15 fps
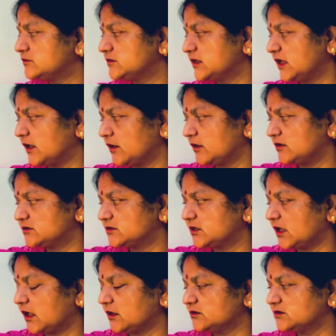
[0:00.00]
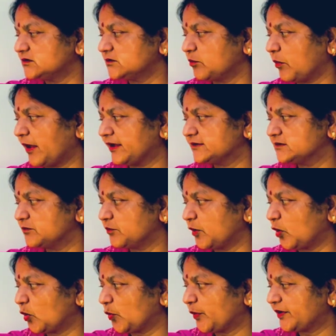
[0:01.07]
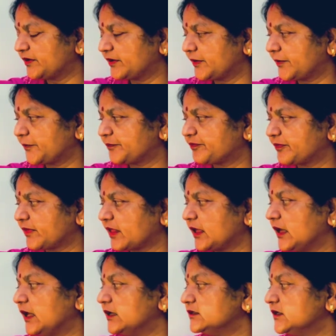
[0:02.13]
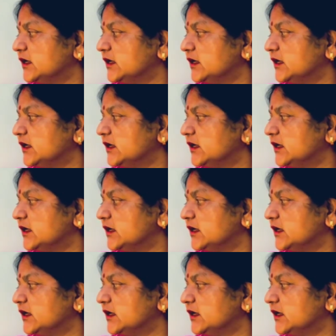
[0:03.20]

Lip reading: and as large as a serving dish,